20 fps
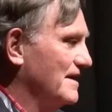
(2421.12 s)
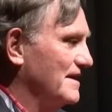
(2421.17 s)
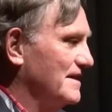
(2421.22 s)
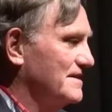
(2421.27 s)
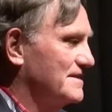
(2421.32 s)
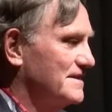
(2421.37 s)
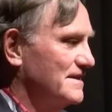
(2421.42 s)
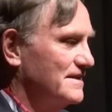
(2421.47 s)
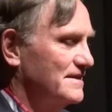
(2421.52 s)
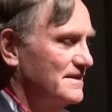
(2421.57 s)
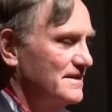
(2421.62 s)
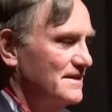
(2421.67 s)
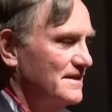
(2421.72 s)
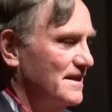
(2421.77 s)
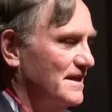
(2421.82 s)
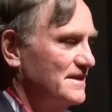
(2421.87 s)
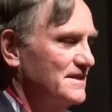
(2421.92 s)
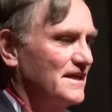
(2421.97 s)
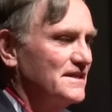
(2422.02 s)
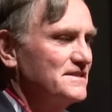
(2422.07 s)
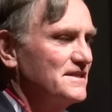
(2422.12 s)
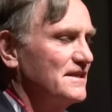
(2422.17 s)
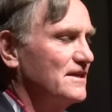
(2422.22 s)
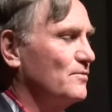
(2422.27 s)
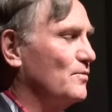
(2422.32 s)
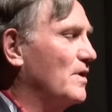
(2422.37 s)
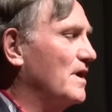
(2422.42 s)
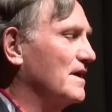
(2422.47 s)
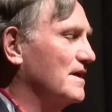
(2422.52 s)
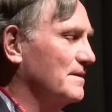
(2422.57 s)
he said, I, said,
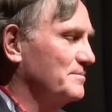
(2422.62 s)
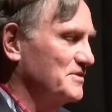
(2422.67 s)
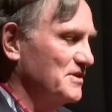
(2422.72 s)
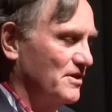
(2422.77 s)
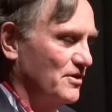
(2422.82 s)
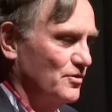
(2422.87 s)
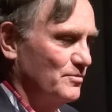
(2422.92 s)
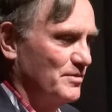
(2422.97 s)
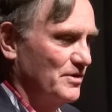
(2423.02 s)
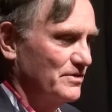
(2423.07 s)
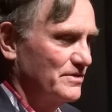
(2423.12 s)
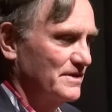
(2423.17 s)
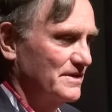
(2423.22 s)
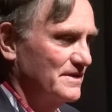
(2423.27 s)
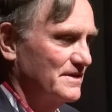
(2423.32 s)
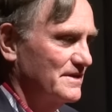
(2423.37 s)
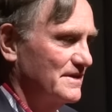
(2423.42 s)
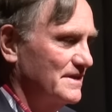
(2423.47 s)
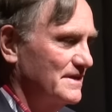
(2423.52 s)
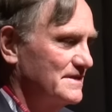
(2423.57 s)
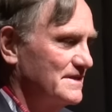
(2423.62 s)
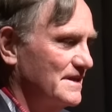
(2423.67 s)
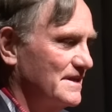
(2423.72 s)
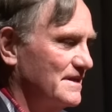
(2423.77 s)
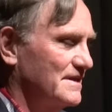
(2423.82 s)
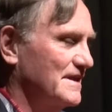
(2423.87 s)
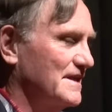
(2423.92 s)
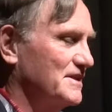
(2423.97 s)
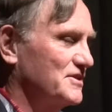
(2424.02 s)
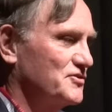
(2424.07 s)
I'll walk up to Hoboken. He said,
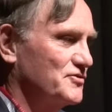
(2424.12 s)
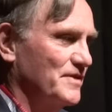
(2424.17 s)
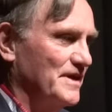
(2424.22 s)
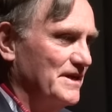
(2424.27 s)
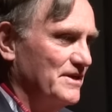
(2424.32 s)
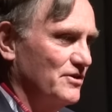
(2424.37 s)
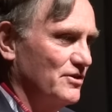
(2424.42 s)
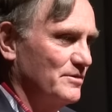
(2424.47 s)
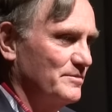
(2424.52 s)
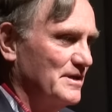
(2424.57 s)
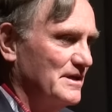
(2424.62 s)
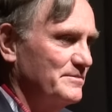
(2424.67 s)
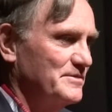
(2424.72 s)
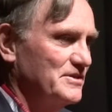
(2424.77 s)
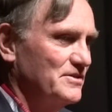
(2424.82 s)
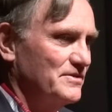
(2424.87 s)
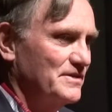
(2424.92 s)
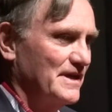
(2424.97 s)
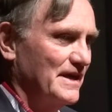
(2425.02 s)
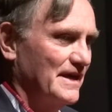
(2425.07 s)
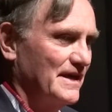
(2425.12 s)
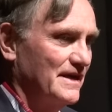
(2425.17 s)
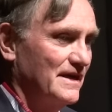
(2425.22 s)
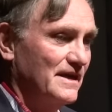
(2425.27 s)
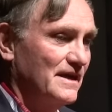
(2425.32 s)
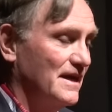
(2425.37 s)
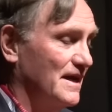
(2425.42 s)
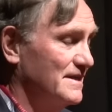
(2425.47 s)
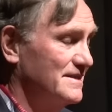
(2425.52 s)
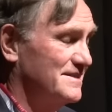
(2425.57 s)
I'll get a train home. I'll be okay.
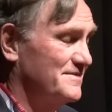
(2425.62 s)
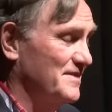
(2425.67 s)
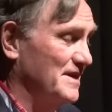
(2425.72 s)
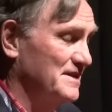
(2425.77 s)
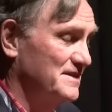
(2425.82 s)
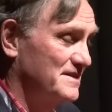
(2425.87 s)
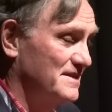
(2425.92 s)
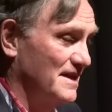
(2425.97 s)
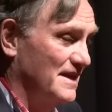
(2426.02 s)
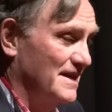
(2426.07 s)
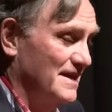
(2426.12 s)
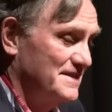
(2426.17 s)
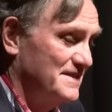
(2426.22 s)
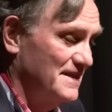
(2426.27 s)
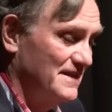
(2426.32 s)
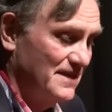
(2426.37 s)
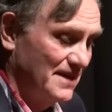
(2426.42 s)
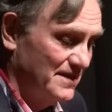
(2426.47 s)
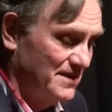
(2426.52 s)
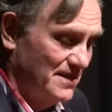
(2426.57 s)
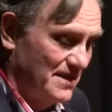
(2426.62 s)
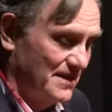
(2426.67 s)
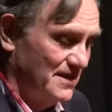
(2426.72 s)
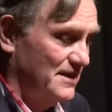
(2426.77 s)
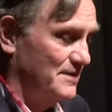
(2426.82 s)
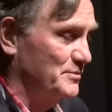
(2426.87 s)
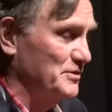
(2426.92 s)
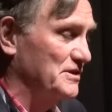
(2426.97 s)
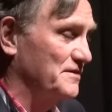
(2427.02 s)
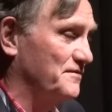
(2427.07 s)
I, and, and, I said, I, I
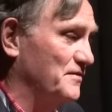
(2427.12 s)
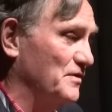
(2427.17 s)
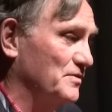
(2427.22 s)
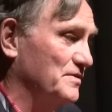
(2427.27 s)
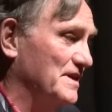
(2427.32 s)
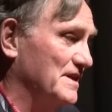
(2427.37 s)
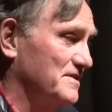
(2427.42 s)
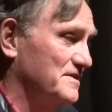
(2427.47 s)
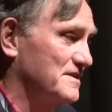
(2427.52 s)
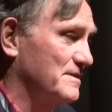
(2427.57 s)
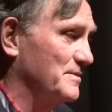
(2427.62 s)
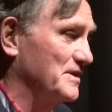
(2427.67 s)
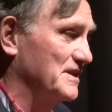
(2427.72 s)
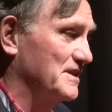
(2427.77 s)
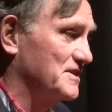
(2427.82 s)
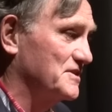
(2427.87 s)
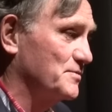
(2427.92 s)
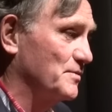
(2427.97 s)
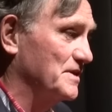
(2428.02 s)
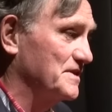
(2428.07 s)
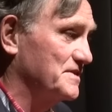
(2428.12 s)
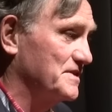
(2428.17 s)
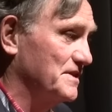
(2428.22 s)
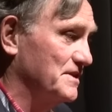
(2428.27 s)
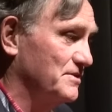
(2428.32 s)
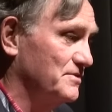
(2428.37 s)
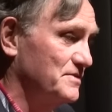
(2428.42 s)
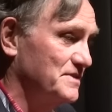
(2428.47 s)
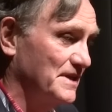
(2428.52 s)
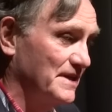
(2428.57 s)
got to put the phone down. Somebody else wants to
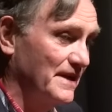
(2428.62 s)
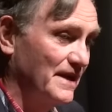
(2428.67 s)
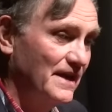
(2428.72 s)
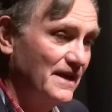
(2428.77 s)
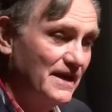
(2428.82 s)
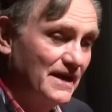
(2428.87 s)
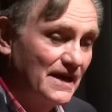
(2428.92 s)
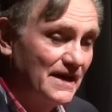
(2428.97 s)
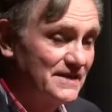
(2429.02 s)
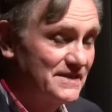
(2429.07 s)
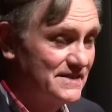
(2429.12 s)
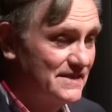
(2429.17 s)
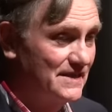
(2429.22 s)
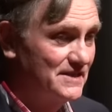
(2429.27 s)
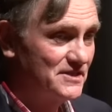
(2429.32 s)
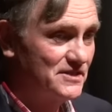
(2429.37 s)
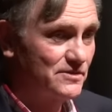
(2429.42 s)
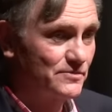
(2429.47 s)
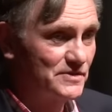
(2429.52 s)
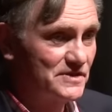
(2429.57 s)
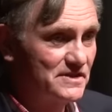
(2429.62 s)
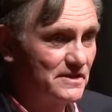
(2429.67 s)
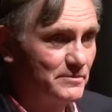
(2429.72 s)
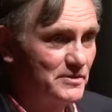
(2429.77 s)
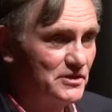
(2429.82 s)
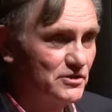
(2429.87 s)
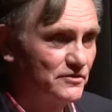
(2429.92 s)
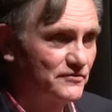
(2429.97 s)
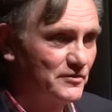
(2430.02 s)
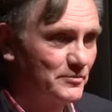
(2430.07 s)
use it. I sensed there was
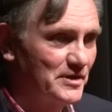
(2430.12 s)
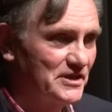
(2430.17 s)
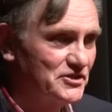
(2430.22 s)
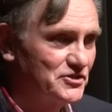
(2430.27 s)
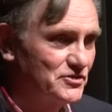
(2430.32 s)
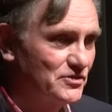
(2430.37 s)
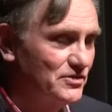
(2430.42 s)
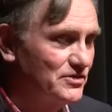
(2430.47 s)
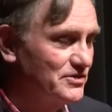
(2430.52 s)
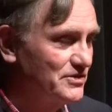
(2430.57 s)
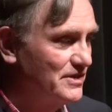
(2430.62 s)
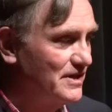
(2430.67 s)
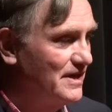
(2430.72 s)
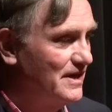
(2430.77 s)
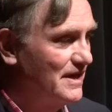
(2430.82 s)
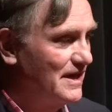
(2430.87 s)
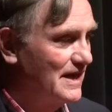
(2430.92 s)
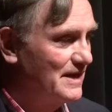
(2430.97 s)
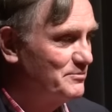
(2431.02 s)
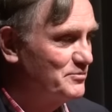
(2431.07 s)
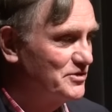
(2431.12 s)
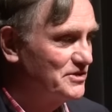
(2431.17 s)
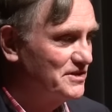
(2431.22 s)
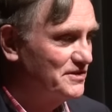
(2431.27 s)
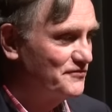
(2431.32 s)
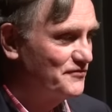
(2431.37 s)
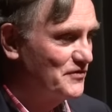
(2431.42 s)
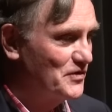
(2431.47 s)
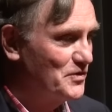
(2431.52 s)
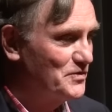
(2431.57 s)
somebody over my shoulder. I put
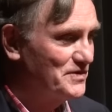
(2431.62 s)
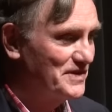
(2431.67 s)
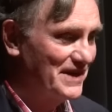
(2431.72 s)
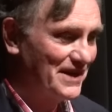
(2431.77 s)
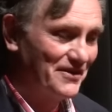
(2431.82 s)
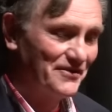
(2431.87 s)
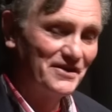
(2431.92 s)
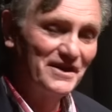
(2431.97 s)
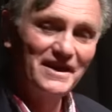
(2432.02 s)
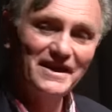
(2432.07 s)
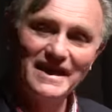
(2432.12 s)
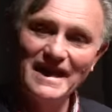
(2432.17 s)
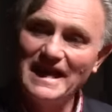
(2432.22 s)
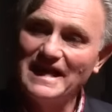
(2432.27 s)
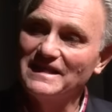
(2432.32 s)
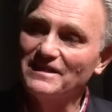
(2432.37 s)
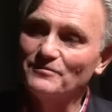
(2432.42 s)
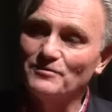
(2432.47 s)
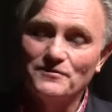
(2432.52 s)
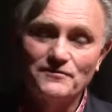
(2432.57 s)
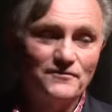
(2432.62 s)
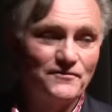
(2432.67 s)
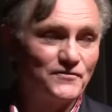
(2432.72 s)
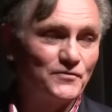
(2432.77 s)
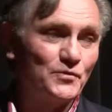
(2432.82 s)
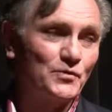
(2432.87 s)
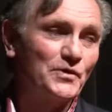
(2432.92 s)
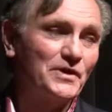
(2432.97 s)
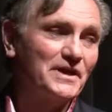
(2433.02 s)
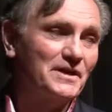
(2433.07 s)
the phone down, and there were
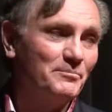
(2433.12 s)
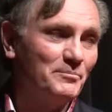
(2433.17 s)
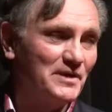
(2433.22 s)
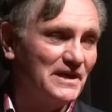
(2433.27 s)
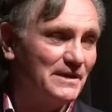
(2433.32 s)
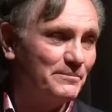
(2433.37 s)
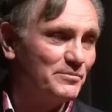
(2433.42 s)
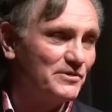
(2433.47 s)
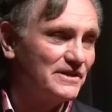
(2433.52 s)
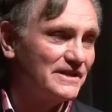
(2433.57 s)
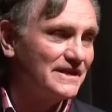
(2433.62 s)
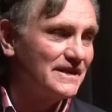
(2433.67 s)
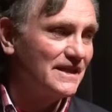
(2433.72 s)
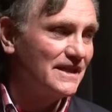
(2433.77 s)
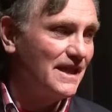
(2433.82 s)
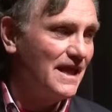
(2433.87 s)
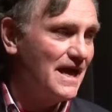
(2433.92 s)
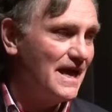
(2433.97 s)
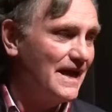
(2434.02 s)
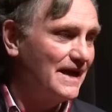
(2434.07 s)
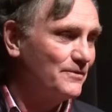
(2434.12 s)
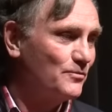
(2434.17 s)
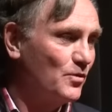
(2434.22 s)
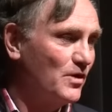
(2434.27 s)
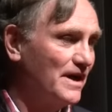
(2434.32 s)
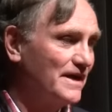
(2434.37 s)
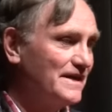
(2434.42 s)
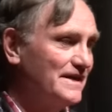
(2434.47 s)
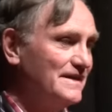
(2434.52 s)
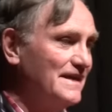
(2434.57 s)
40 people in a line
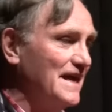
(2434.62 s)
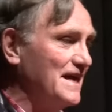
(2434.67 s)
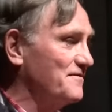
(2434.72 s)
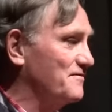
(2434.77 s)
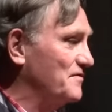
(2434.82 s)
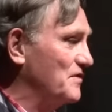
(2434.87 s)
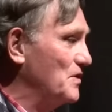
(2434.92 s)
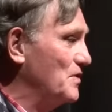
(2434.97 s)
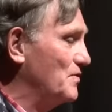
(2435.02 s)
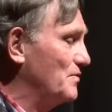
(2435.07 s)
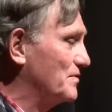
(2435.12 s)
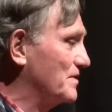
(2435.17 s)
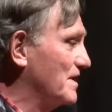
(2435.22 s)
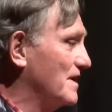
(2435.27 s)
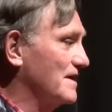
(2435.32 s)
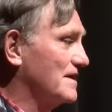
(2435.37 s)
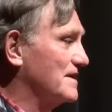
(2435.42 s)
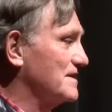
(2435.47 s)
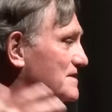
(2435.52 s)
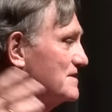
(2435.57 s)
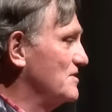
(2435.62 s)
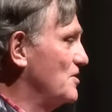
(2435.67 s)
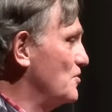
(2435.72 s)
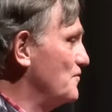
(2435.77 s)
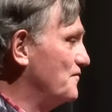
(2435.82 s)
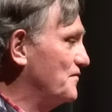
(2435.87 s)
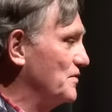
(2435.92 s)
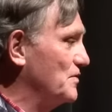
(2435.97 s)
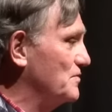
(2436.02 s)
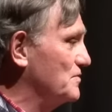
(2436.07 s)
wanting that phone because
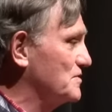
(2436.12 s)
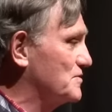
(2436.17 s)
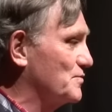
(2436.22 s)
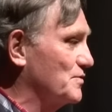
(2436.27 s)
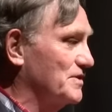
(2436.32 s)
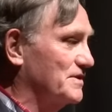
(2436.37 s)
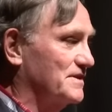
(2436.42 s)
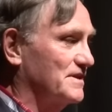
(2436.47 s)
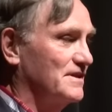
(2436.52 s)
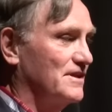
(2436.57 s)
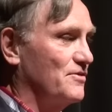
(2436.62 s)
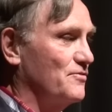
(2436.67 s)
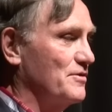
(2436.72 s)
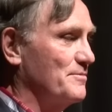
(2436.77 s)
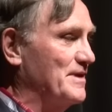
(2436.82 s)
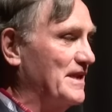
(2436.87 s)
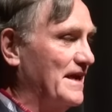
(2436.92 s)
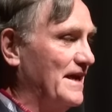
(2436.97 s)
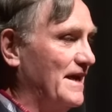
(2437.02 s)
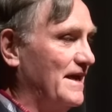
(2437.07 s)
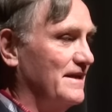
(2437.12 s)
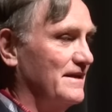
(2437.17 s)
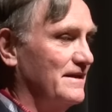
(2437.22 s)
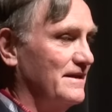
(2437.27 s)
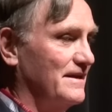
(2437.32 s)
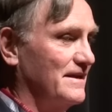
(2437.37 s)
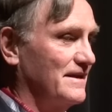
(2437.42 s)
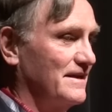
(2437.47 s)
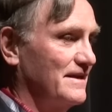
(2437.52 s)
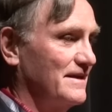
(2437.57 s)
no phones worked in lower
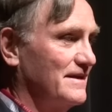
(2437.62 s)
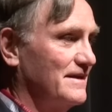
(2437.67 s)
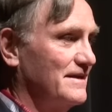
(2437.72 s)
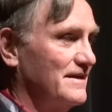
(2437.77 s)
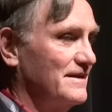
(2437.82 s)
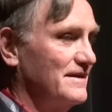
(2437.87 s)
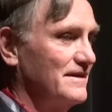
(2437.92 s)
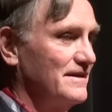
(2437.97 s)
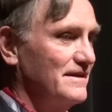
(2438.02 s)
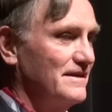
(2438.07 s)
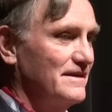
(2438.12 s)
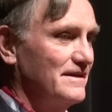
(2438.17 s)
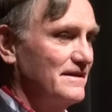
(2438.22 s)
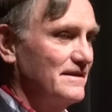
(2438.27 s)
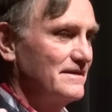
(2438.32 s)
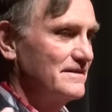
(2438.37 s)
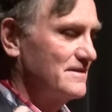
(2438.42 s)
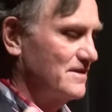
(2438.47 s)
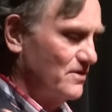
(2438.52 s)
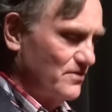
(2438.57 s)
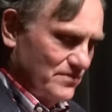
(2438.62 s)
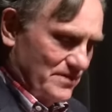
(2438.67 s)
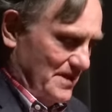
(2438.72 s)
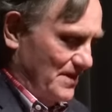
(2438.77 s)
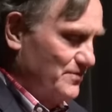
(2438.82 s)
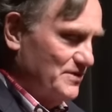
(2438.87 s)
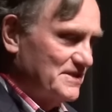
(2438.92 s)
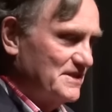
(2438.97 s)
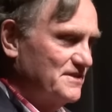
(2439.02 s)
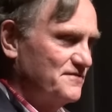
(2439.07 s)
Manhattan. So
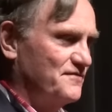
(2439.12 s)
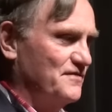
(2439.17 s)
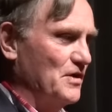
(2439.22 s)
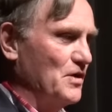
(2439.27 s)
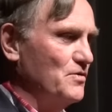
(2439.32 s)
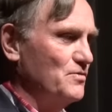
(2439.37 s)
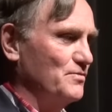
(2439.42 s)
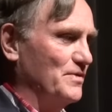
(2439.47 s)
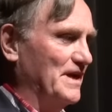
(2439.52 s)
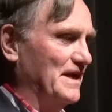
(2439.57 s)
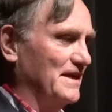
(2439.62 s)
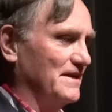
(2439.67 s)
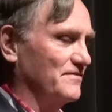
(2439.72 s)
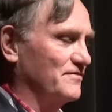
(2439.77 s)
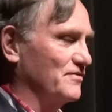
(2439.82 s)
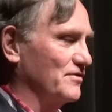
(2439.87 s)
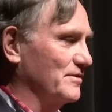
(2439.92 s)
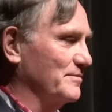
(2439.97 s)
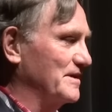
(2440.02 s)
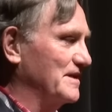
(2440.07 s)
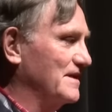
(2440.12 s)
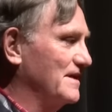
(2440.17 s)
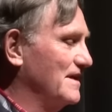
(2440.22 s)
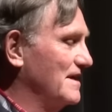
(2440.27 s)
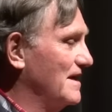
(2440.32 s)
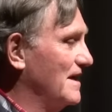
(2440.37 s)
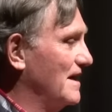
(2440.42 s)
there was this phone waiting for me.